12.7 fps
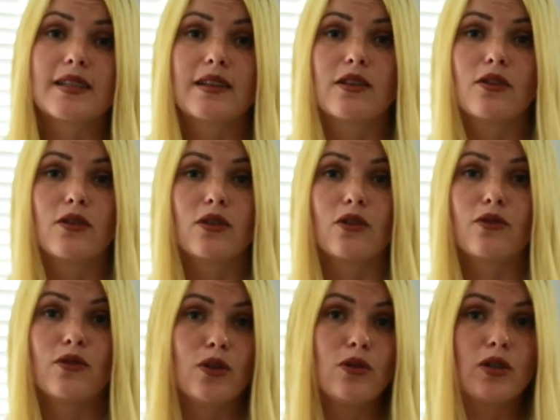and the
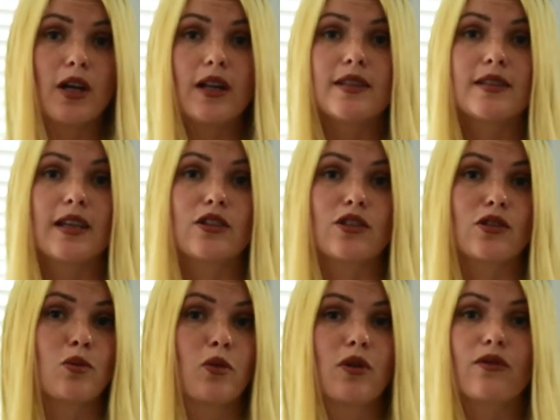few duds that
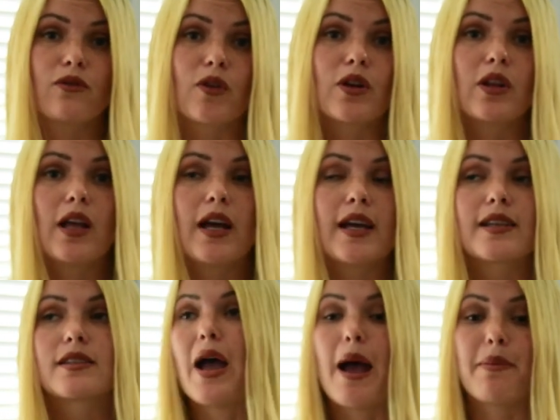just weren't
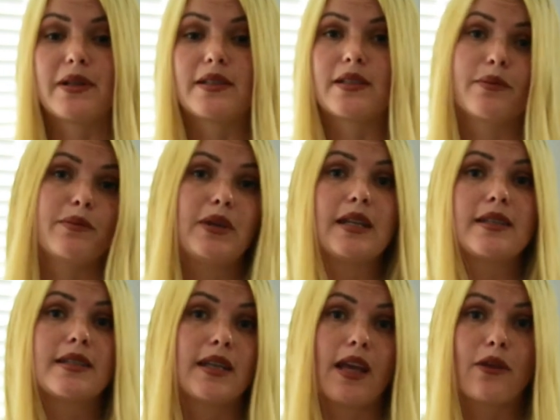fertilized happened to
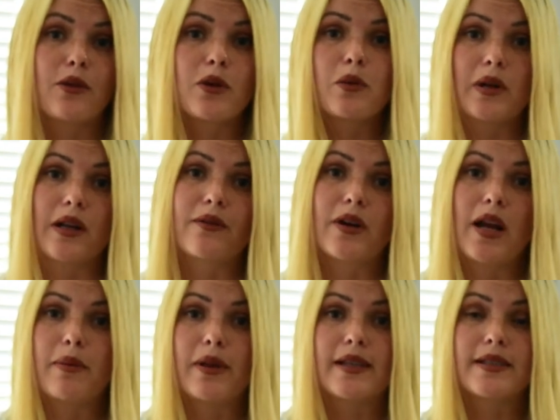get together whenever
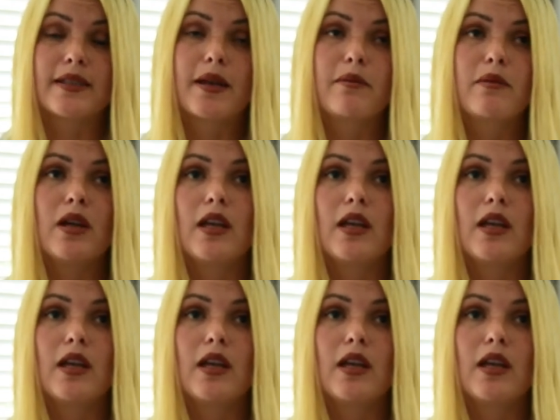I placed them.